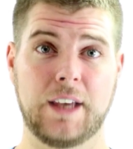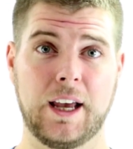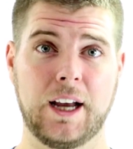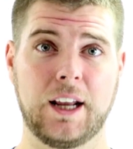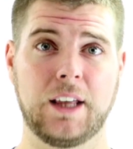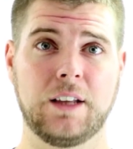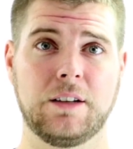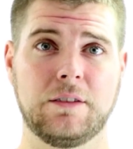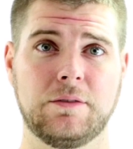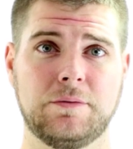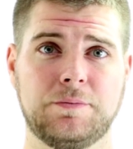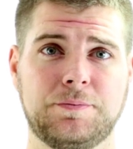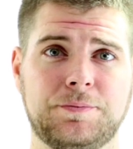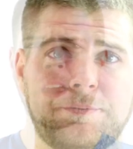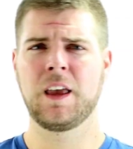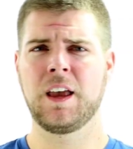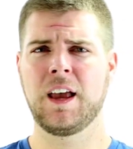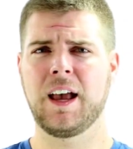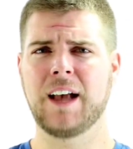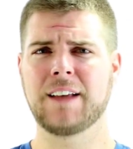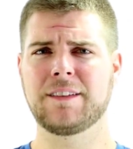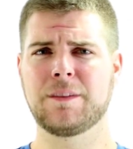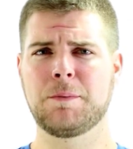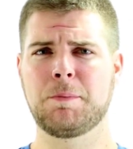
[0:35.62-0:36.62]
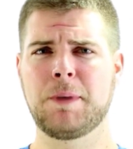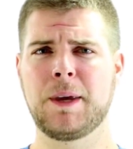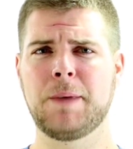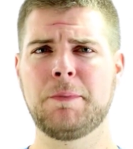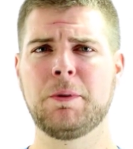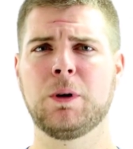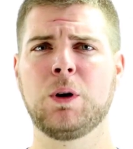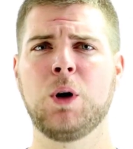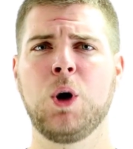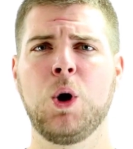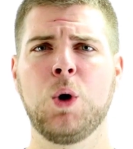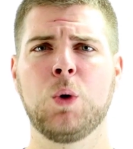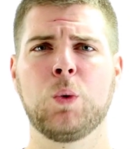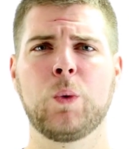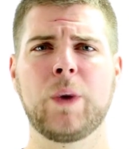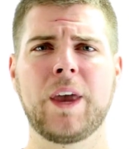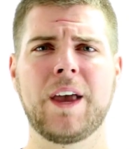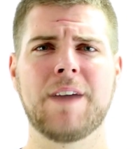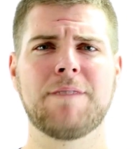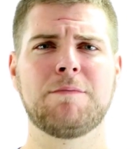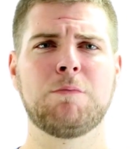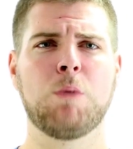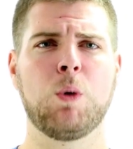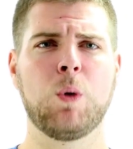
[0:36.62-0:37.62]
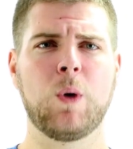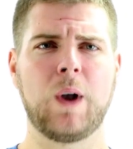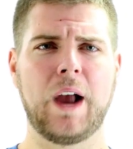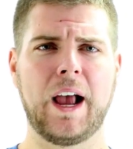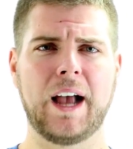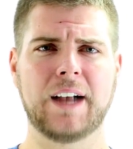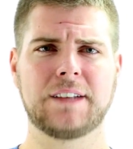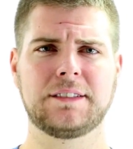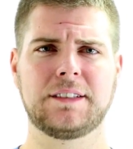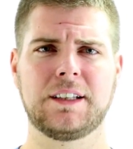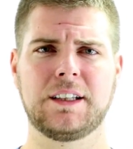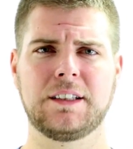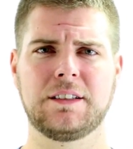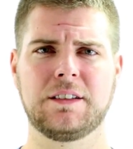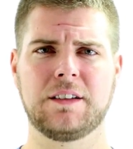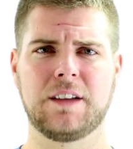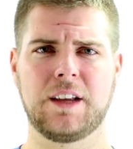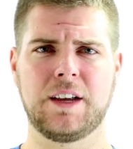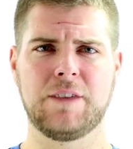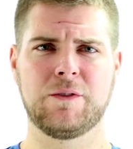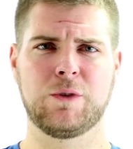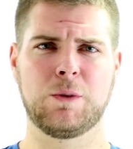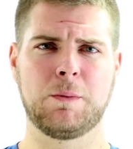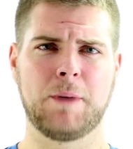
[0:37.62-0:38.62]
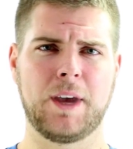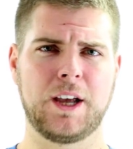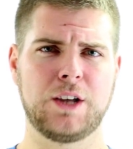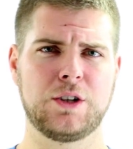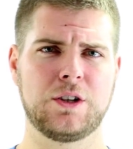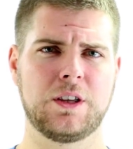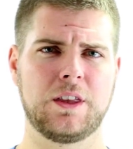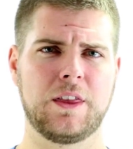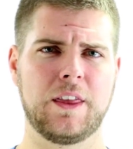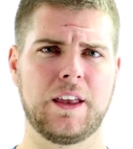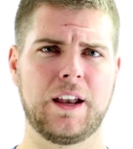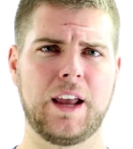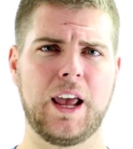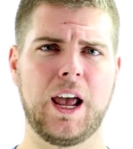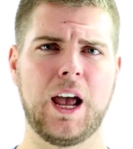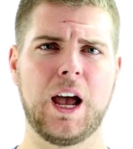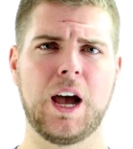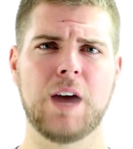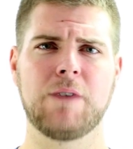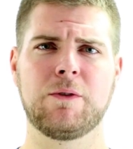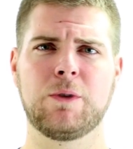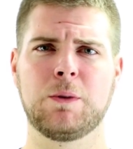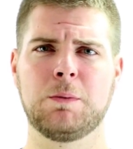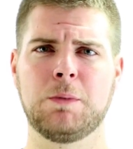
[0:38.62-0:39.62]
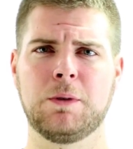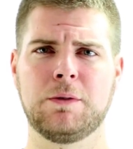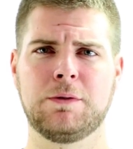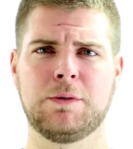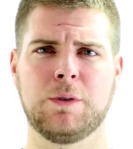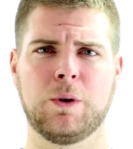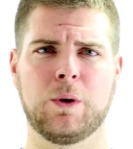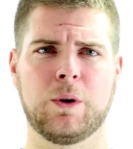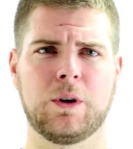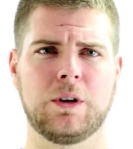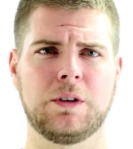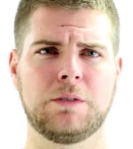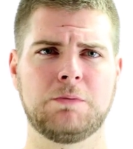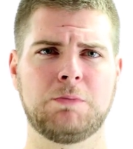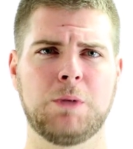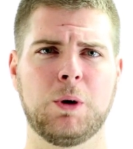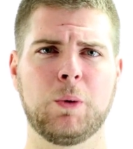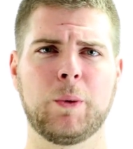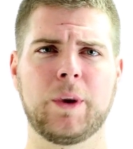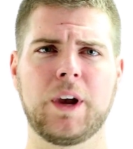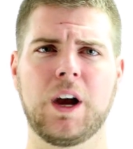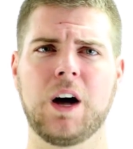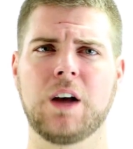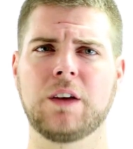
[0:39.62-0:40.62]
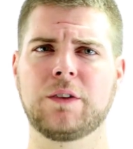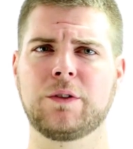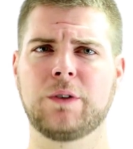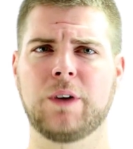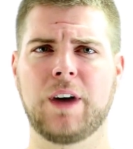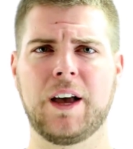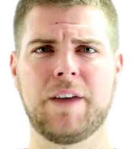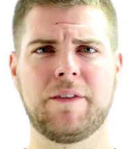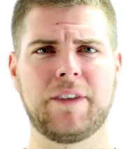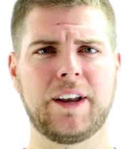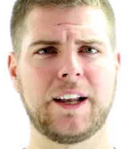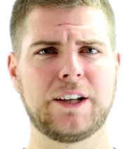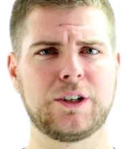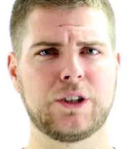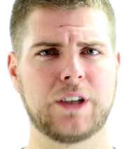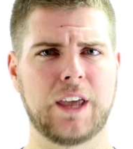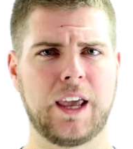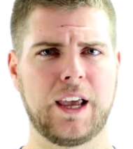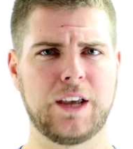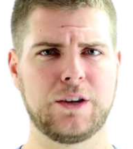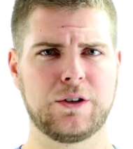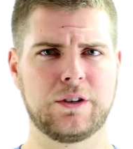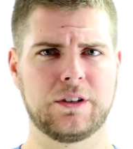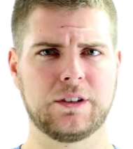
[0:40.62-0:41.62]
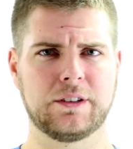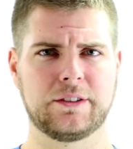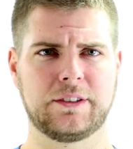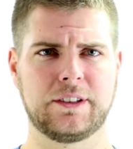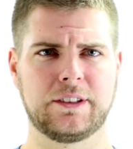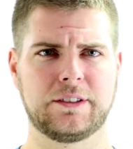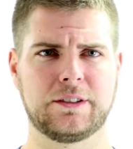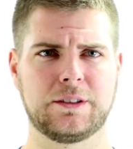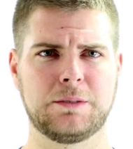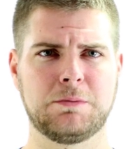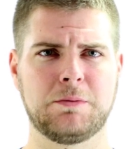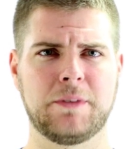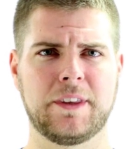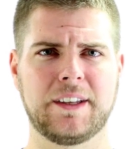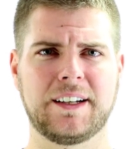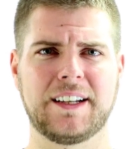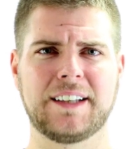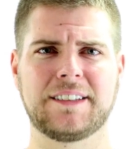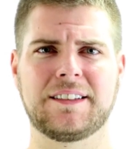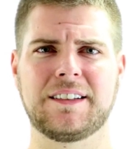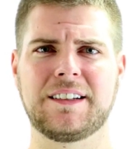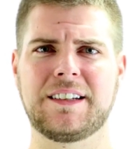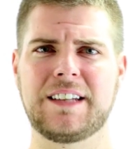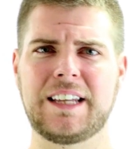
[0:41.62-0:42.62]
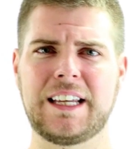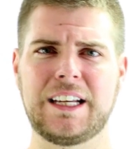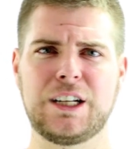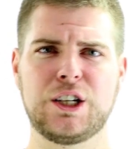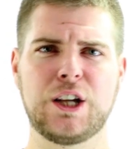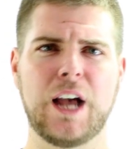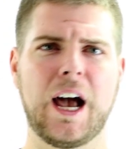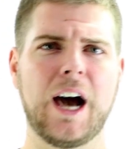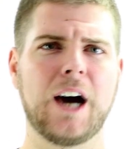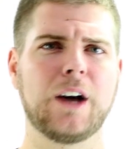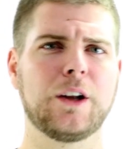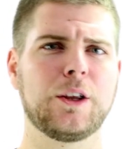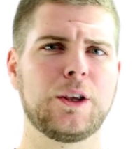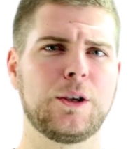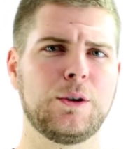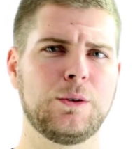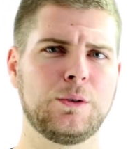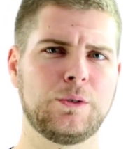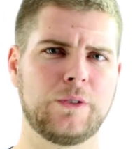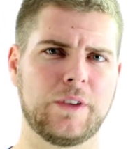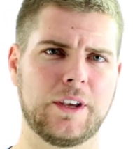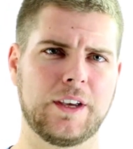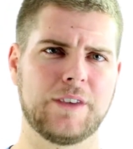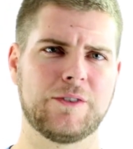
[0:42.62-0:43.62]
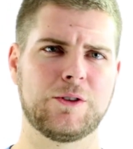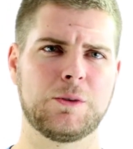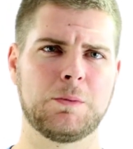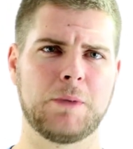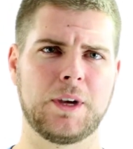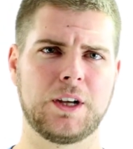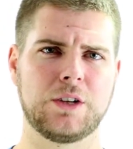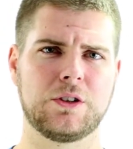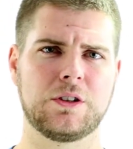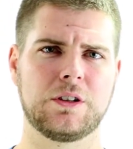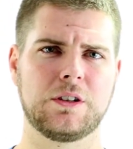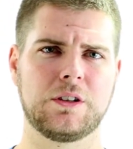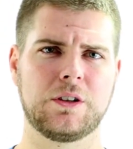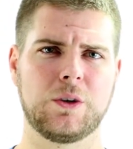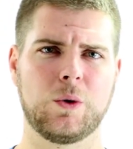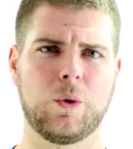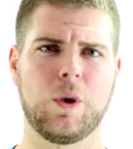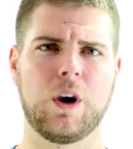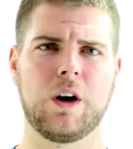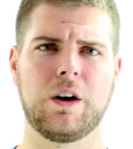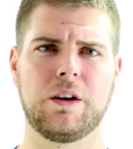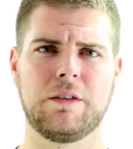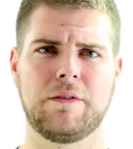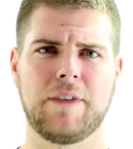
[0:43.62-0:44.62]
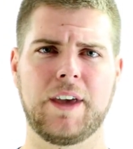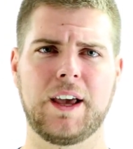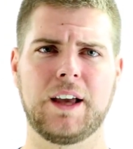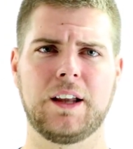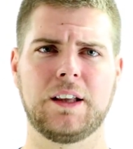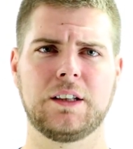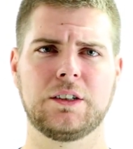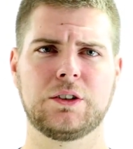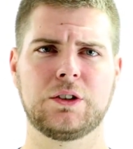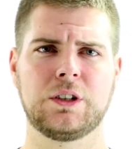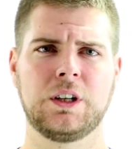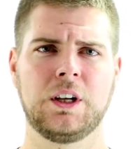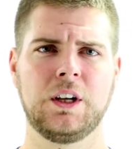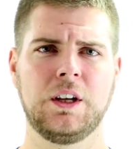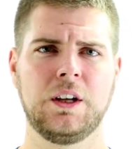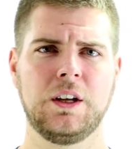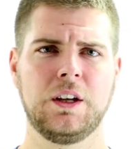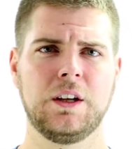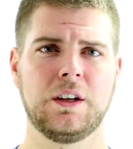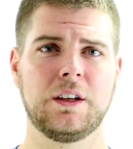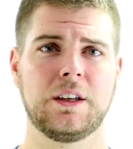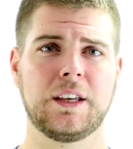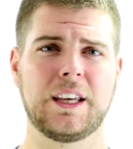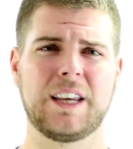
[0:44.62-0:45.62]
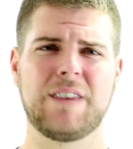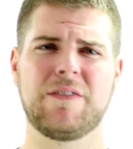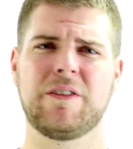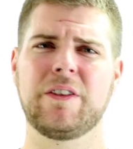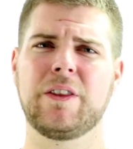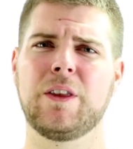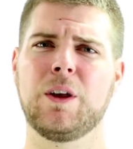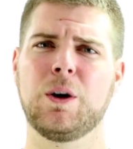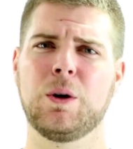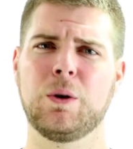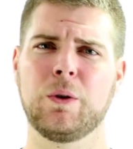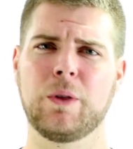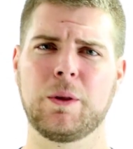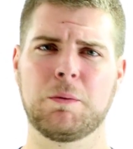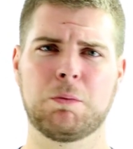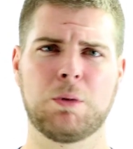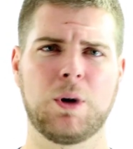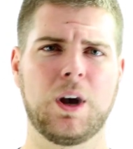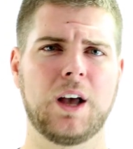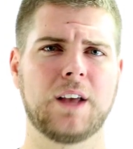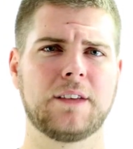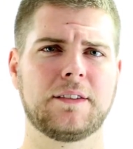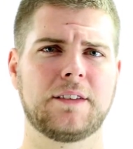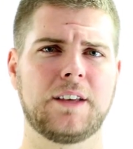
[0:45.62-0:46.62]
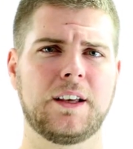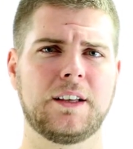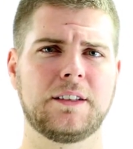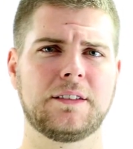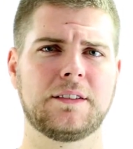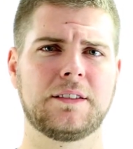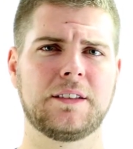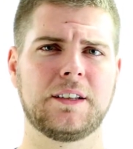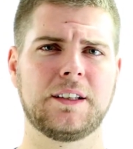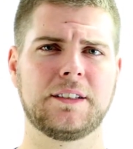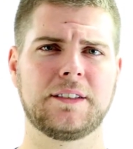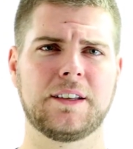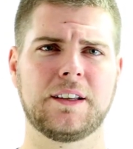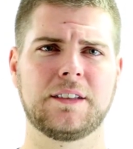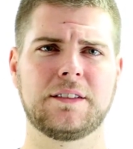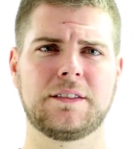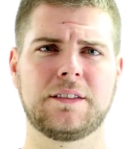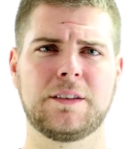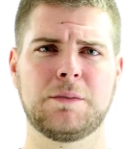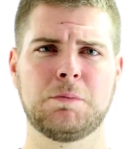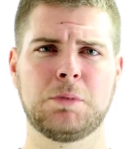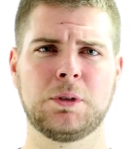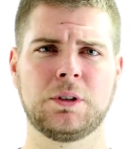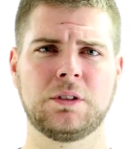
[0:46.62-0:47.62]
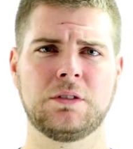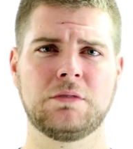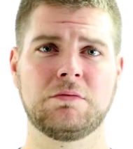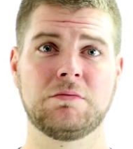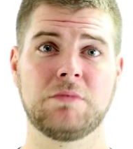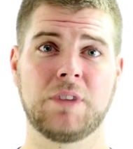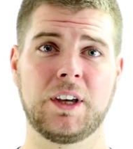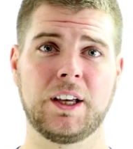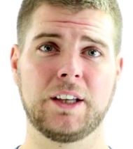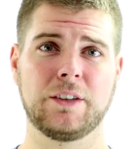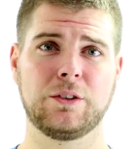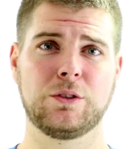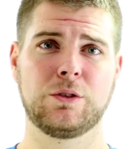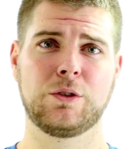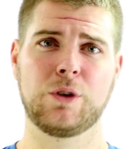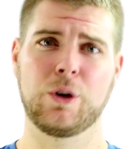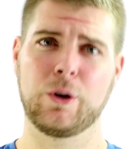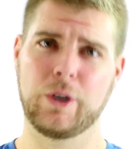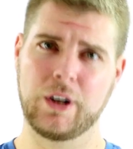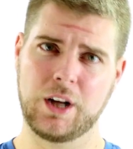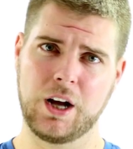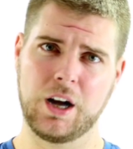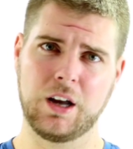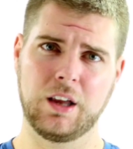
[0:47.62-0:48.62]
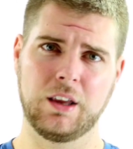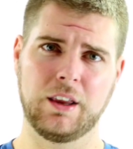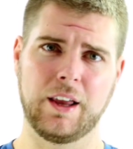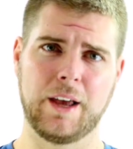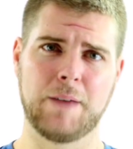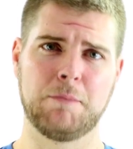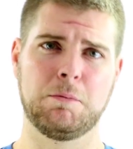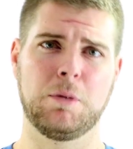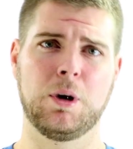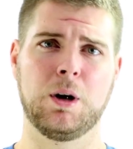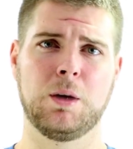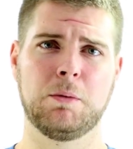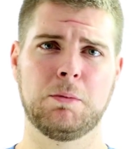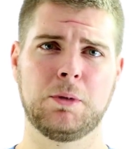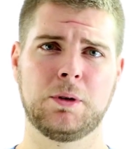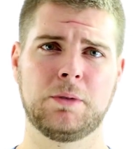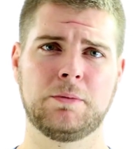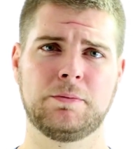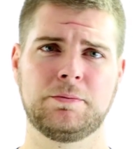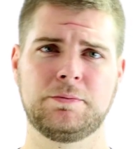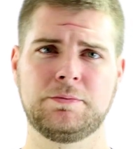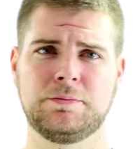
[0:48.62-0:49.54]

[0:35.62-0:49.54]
Get it? As a people, we have more access to information than ever before, but we also have an educational system that doesn't teach how to use the information to our advantage, even though the process is as simple as turning on a light bulb.